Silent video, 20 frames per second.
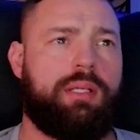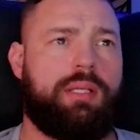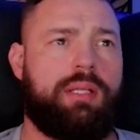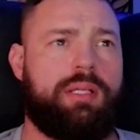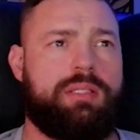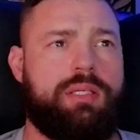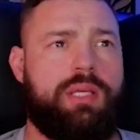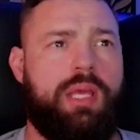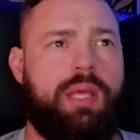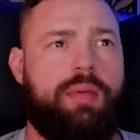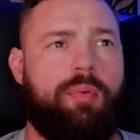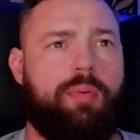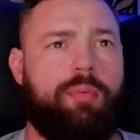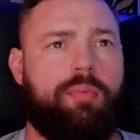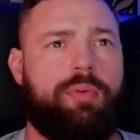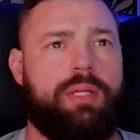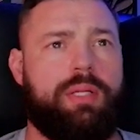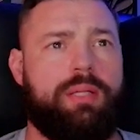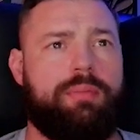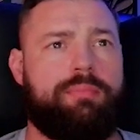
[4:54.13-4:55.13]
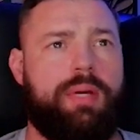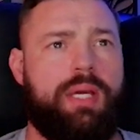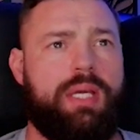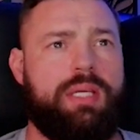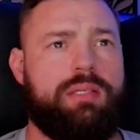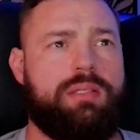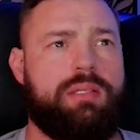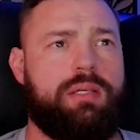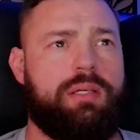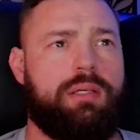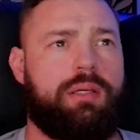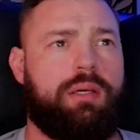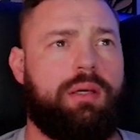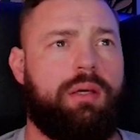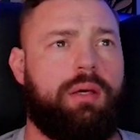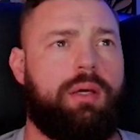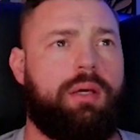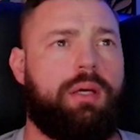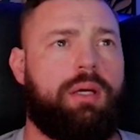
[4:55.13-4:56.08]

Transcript: let's keep it pretty basic.